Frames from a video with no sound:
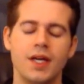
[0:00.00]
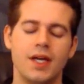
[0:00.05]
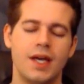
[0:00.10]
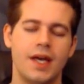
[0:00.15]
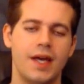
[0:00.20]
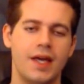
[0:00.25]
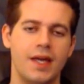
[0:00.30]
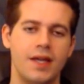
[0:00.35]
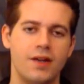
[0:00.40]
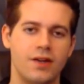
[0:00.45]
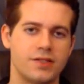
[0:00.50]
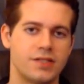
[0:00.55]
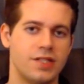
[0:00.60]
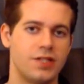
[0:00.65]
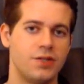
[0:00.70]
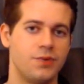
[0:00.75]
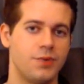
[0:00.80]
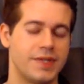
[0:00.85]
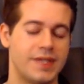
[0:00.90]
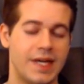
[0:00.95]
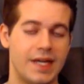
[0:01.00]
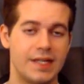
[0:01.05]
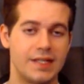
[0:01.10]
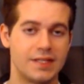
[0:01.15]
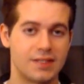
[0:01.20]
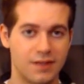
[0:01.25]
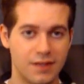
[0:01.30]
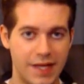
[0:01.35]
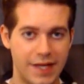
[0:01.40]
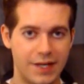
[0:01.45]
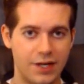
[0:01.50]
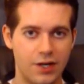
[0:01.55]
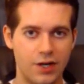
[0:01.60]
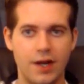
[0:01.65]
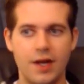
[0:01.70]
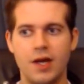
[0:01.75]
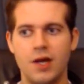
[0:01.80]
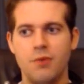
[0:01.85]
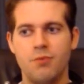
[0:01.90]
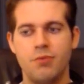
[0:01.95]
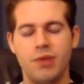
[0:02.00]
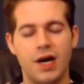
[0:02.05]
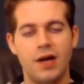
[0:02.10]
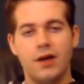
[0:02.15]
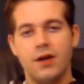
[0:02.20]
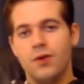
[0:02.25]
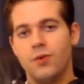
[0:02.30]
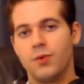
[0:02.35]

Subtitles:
And I'll tell you what that is later. But